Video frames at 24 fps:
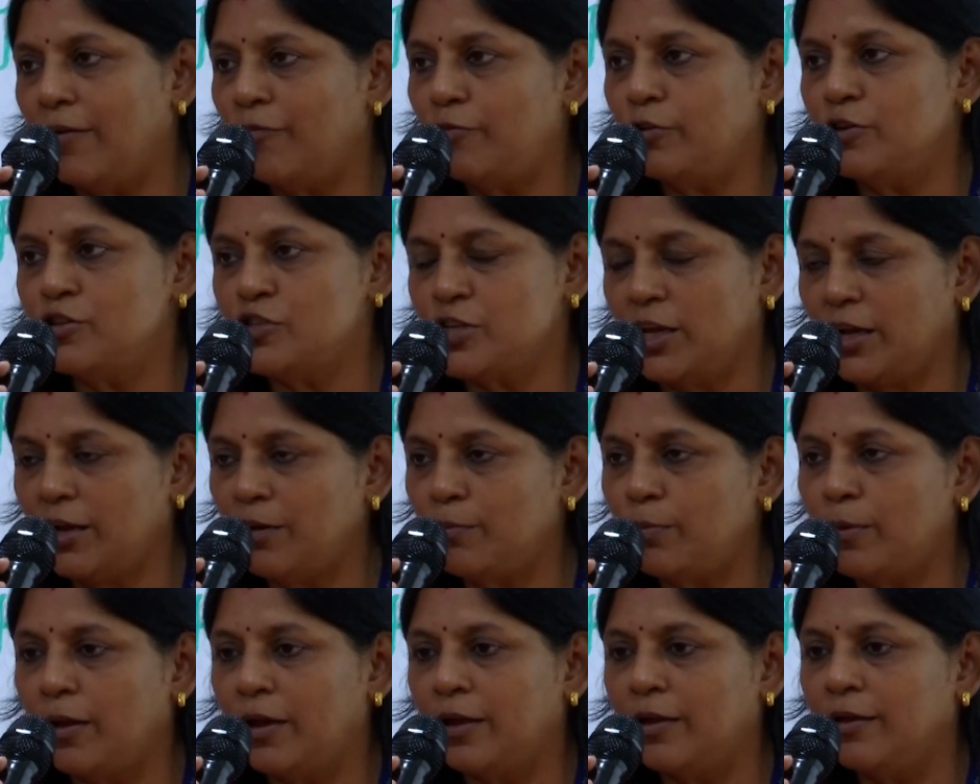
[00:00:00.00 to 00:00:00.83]
to
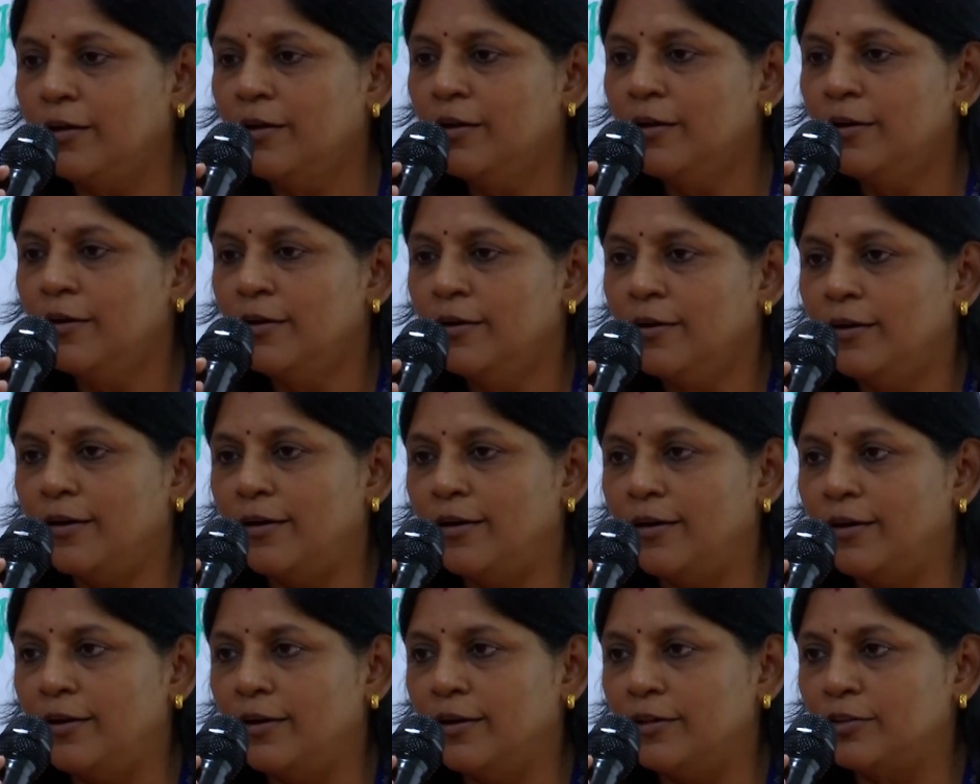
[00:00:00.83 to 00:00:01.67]
check my
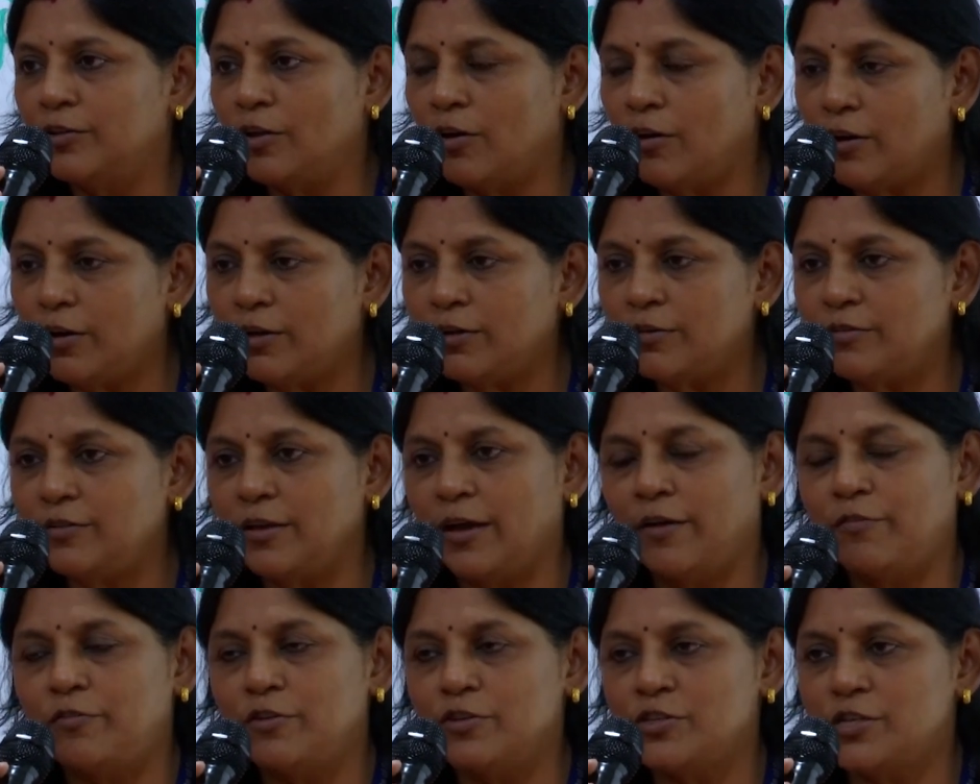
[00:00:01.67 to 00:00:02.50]
thoughts,
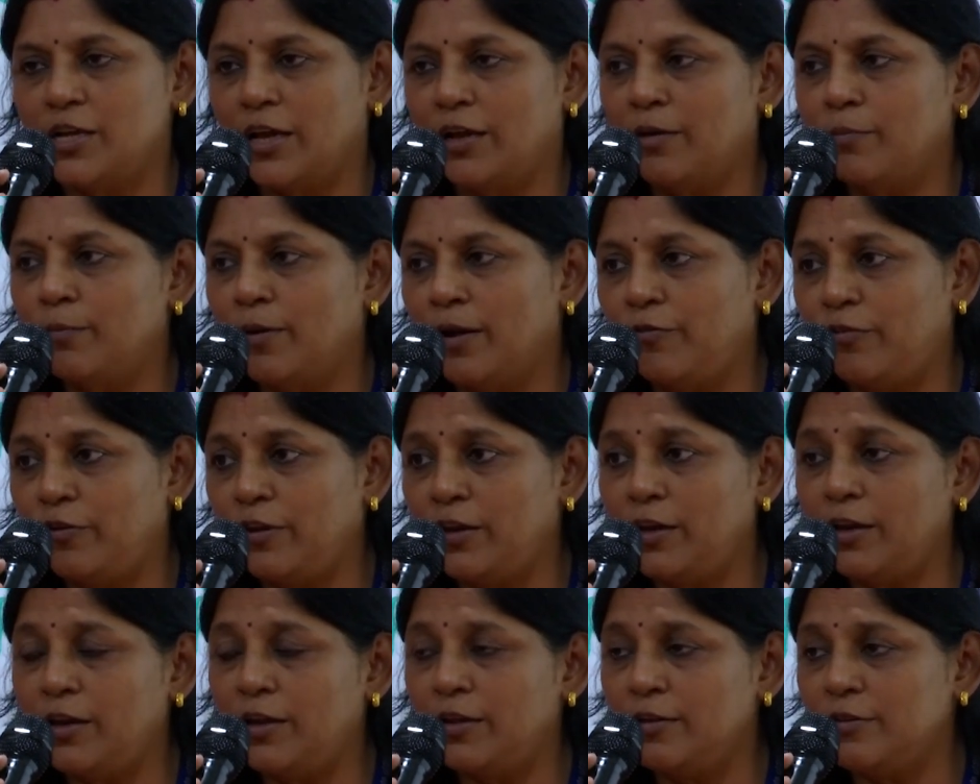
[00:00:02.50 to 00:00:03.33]
I have to check my
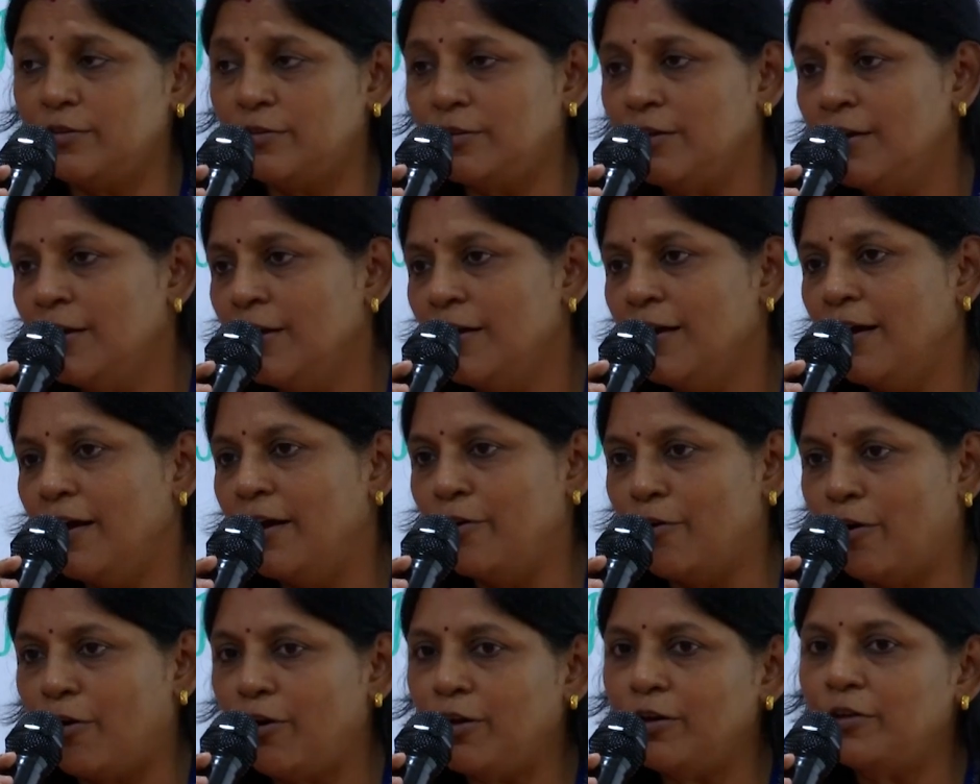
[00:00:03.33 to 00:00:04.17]
feelings,
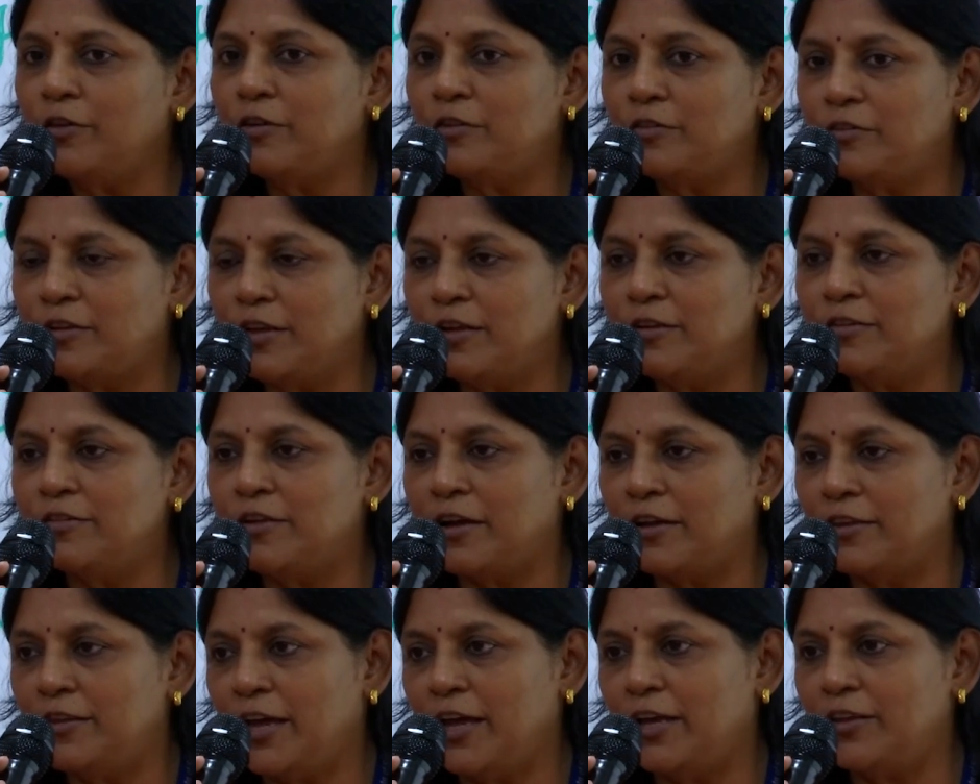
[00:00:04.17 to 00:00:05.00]
and all those things
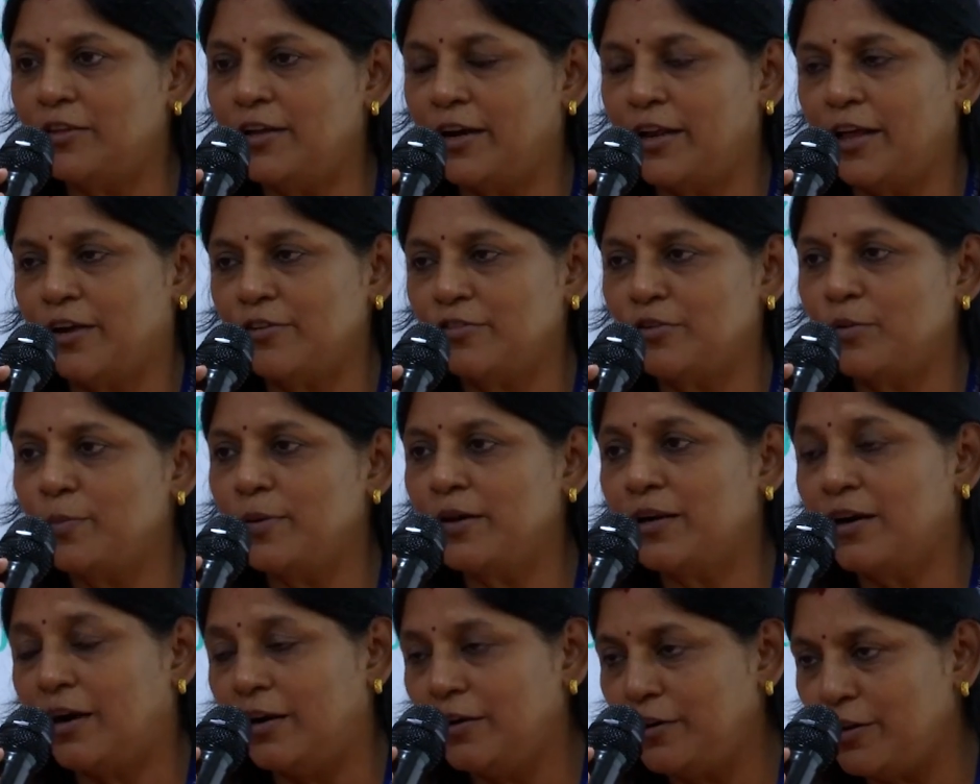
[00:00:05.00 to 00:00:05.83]
are there that has to
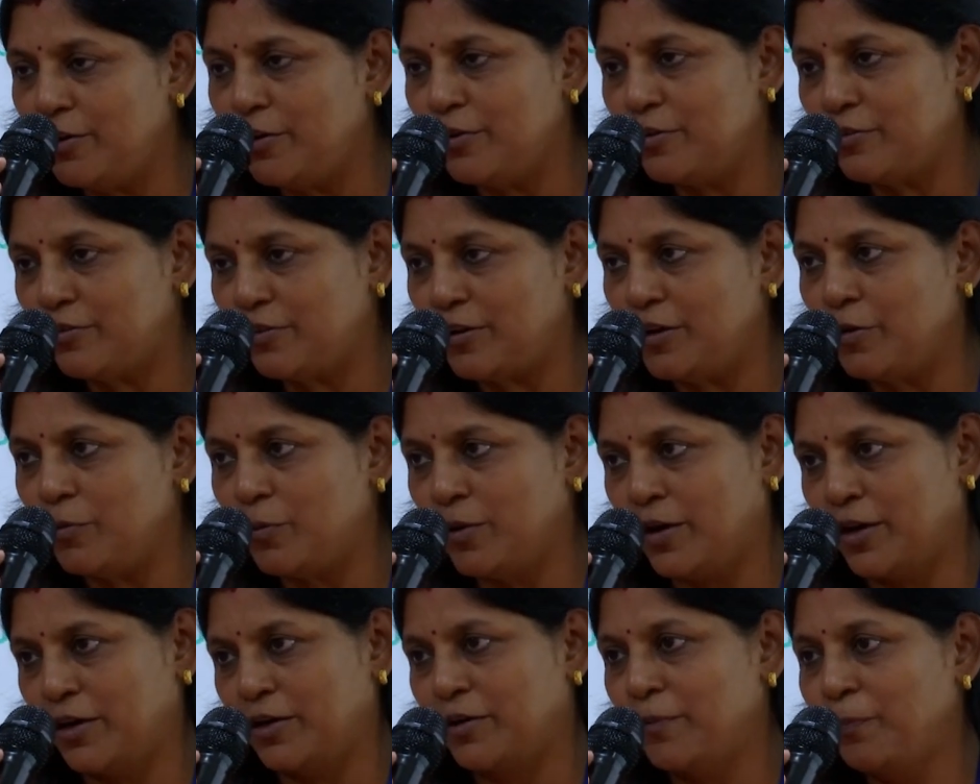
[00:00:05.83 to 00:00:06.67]
be continuously
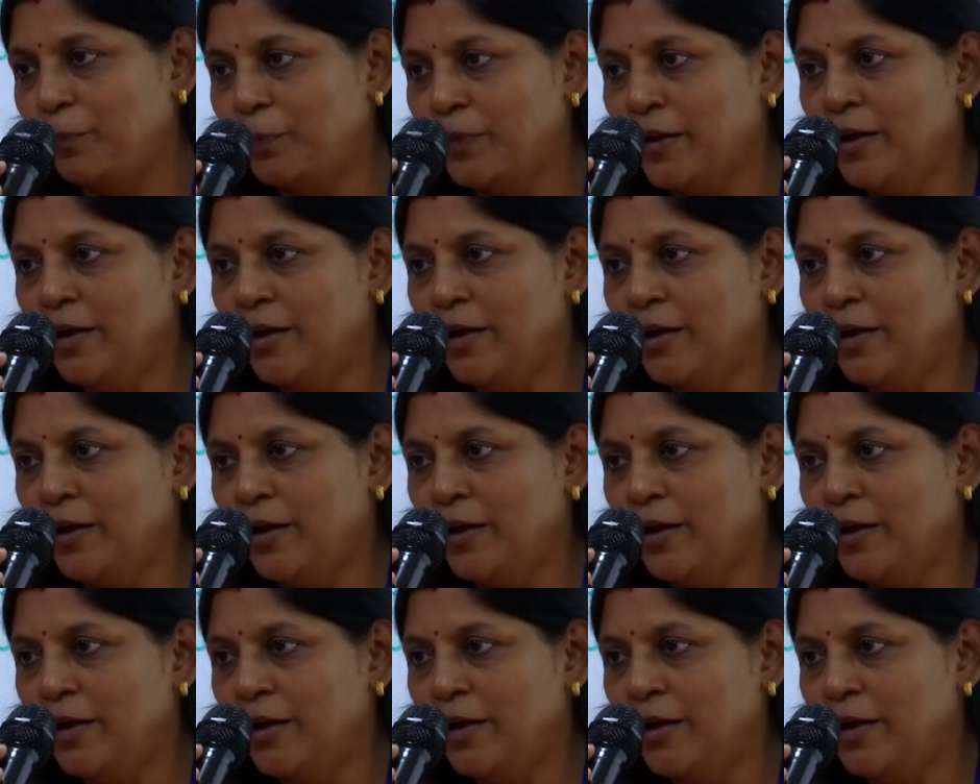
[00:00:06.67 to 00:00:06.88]
worked.